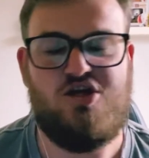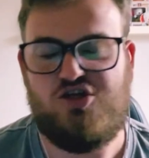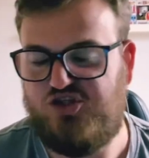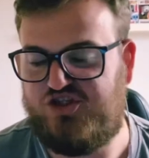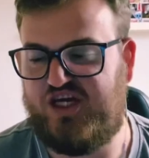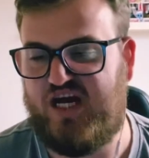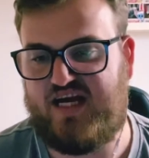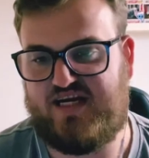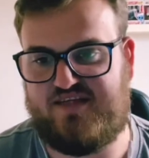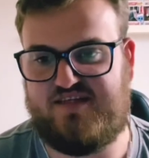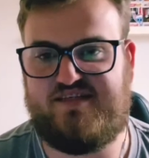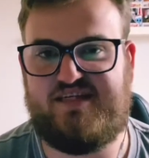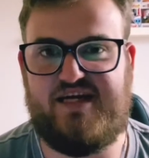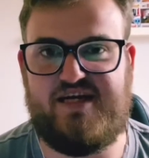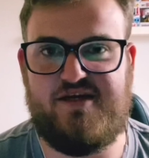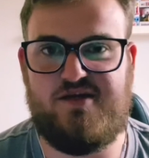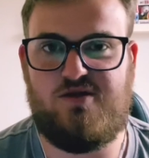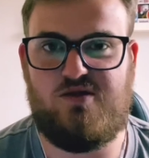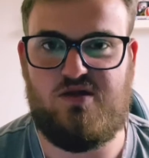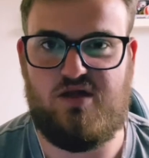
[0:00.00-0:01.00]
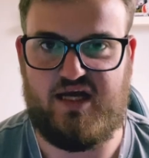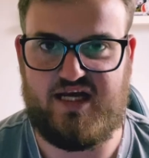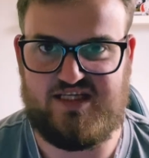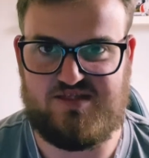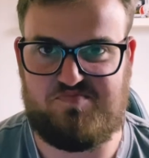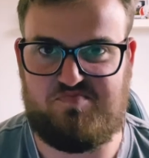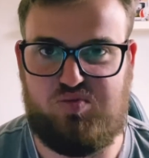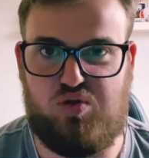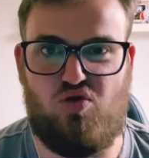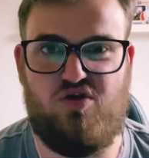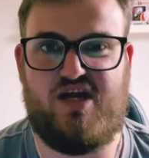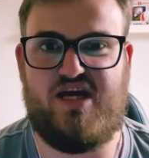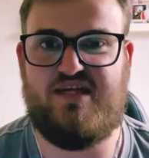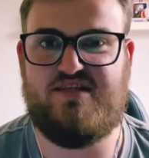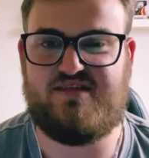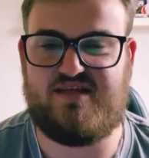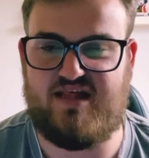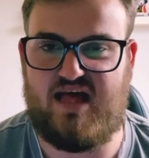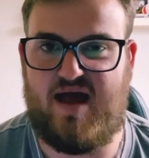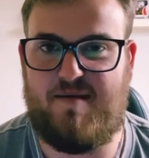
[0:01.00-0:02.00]
Jack Steele is put
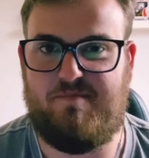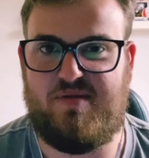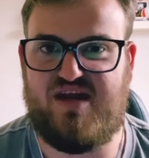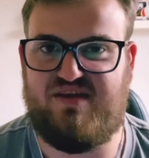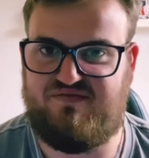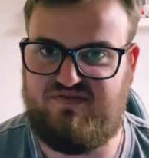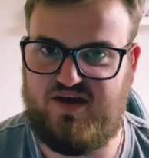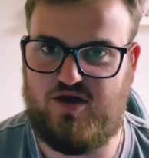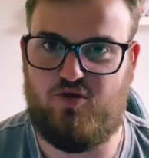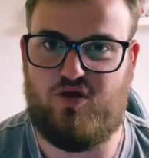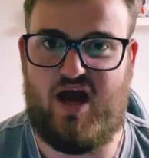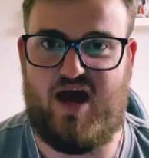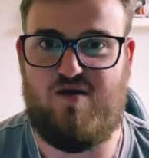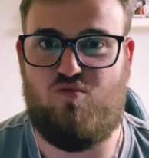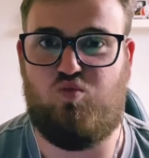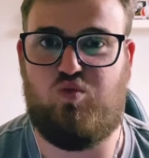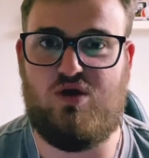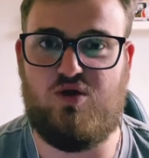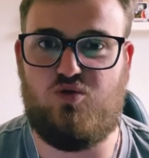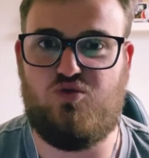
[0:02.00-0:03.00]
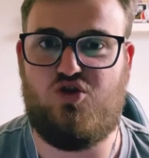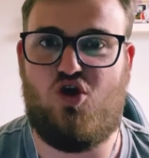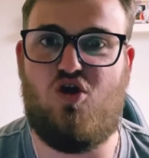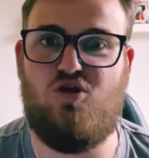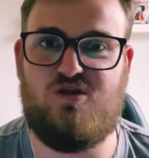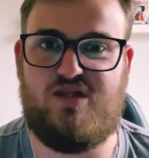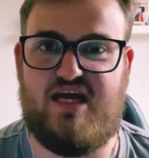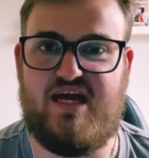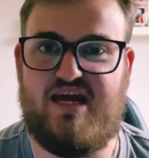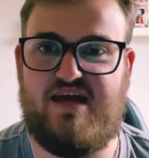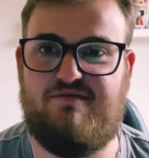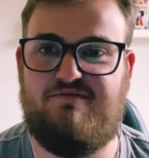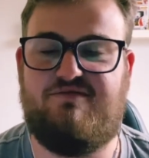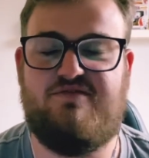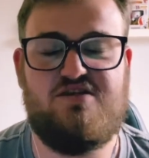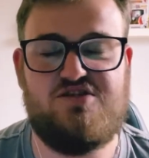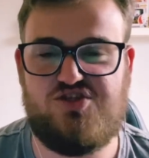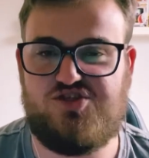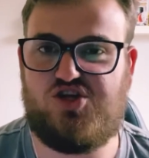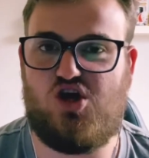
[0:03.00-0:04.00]
into that midfield and will not leave.
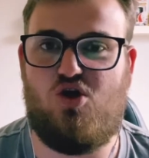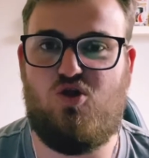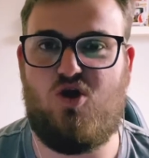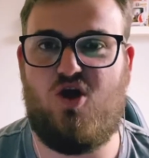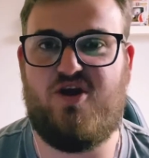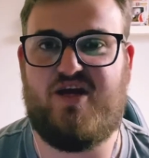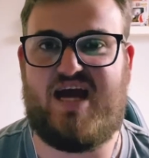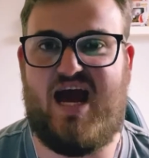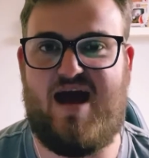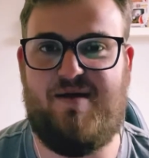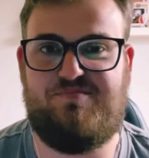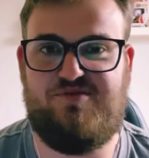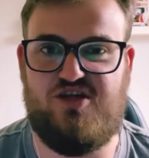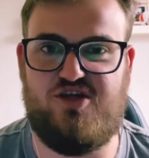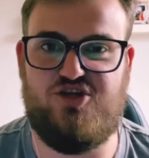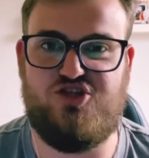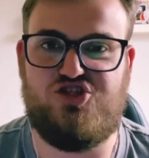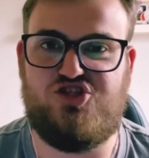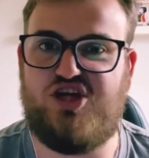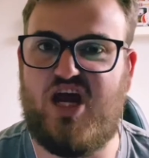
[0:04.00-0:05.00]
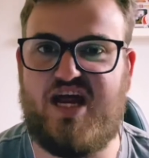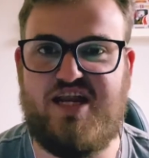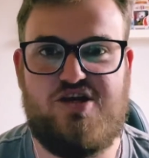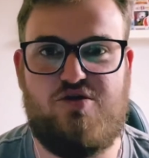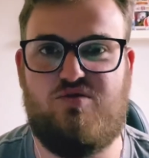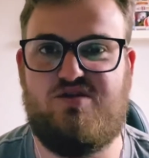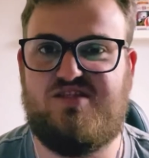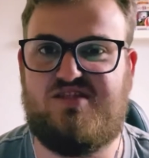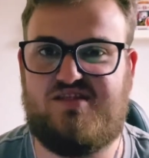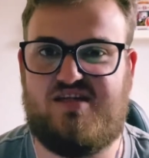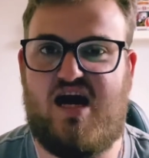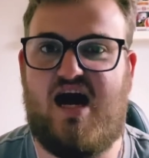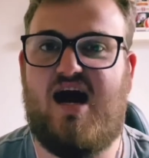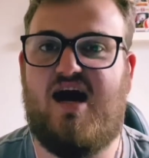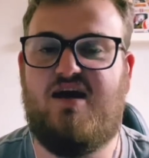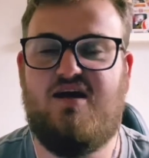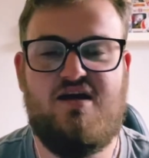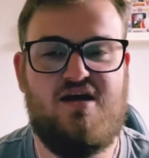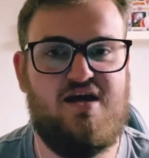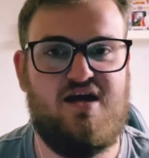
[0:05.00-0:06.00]
Solo captain, genuine
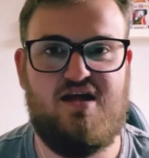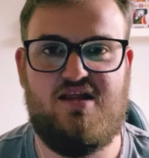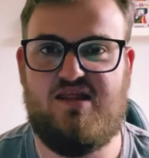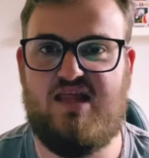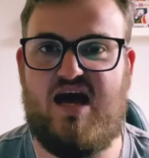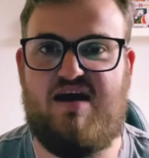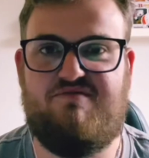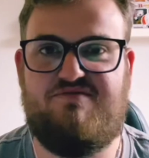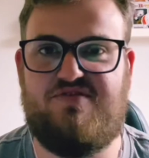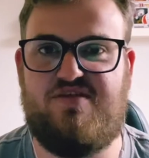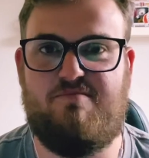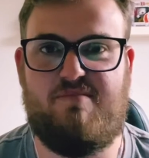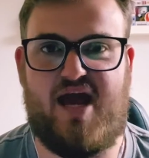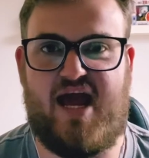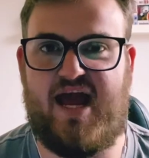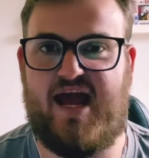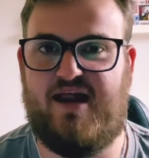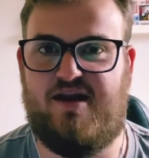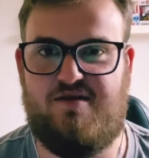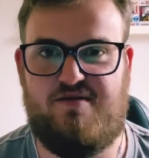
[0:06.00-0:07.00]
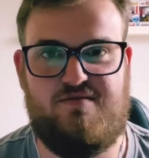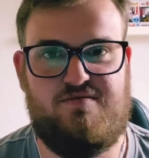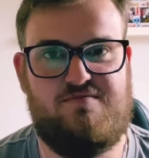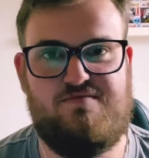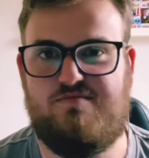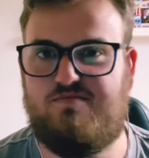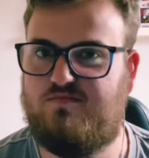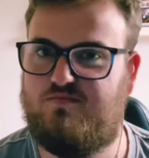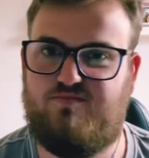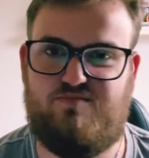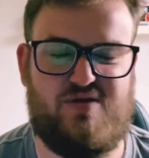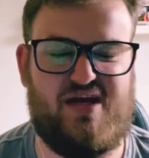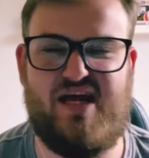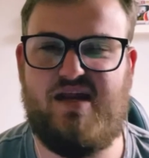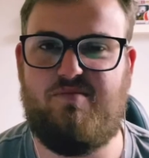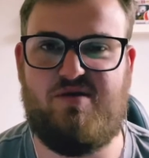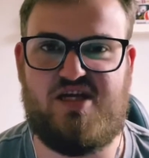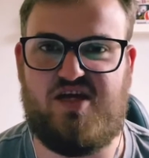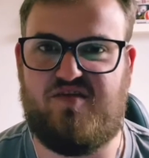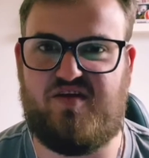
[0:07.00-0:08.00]
star. Love the man. Get
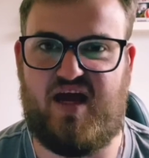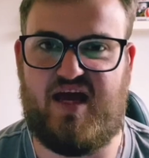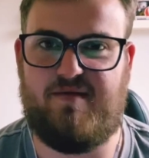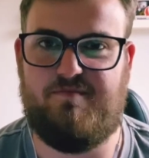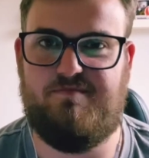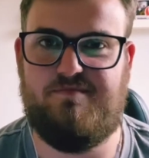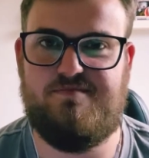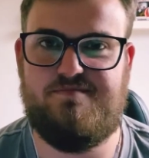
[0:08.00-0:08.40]
him in your team.